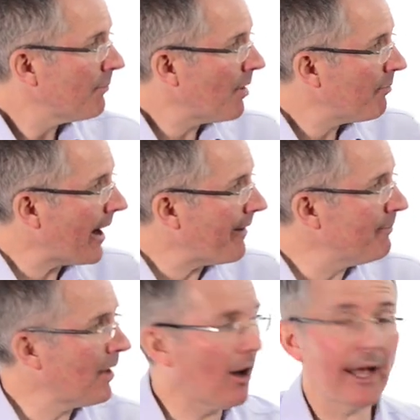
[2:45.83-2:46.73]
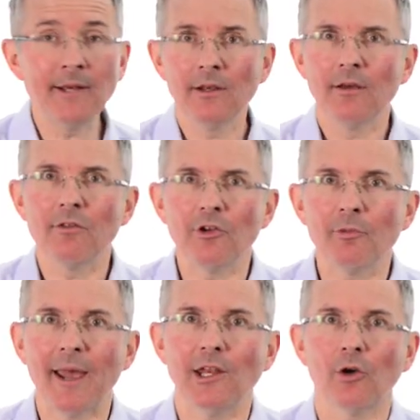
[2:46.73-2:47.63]
But bear in mind that
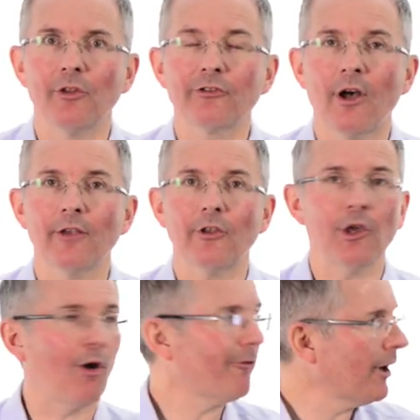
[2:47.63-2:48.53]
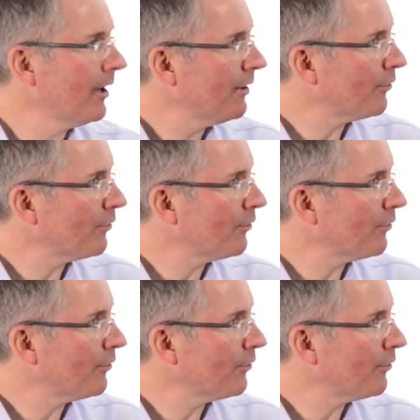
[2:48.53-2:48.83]
depending on the size of the offer,